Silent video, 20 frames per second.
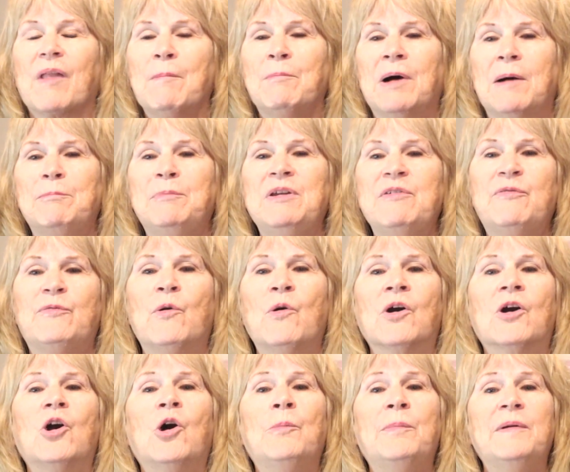But
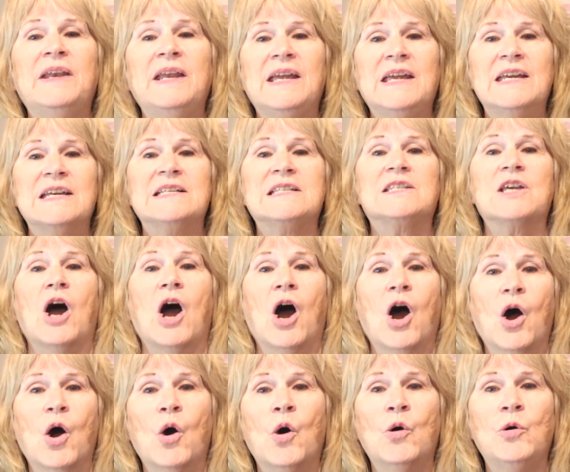before opening his
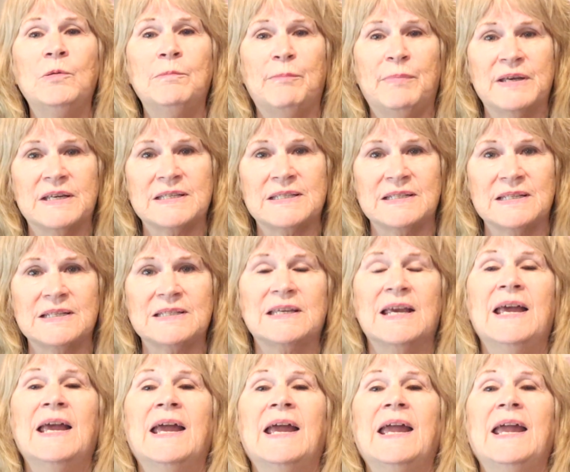own business
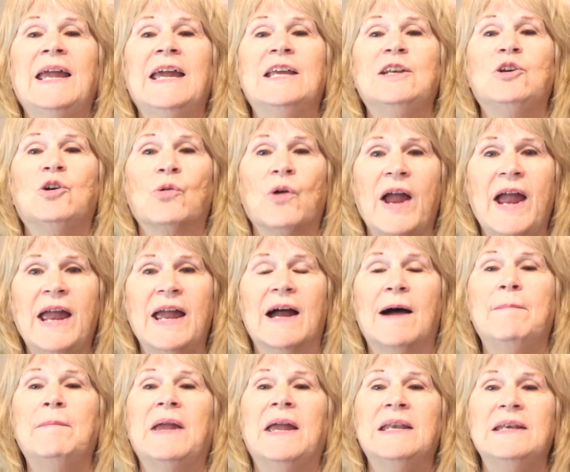in
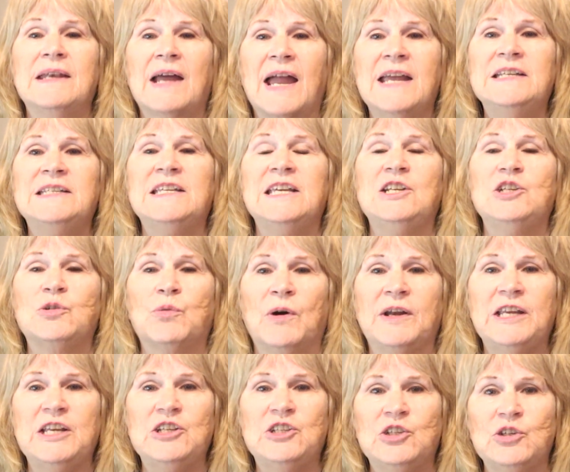Graham in
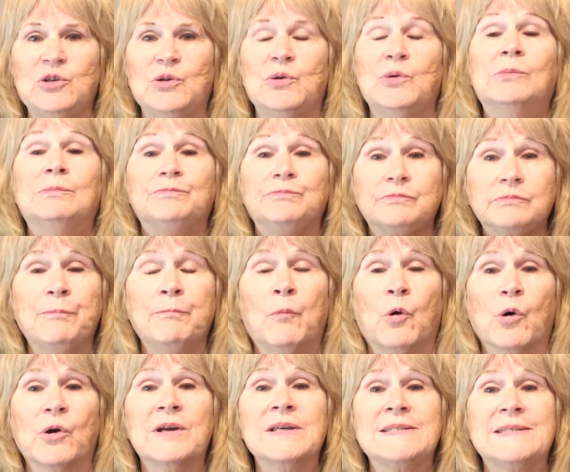1922,
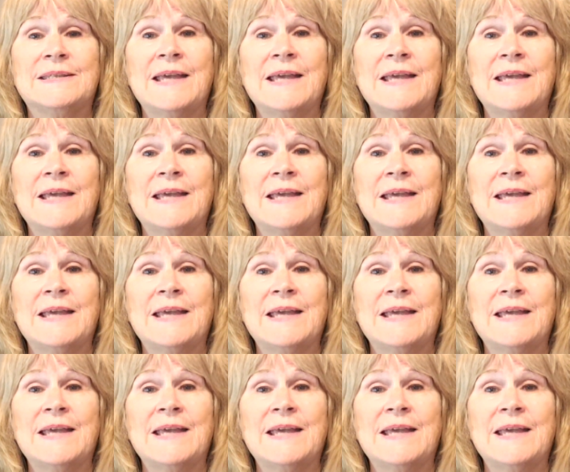Morris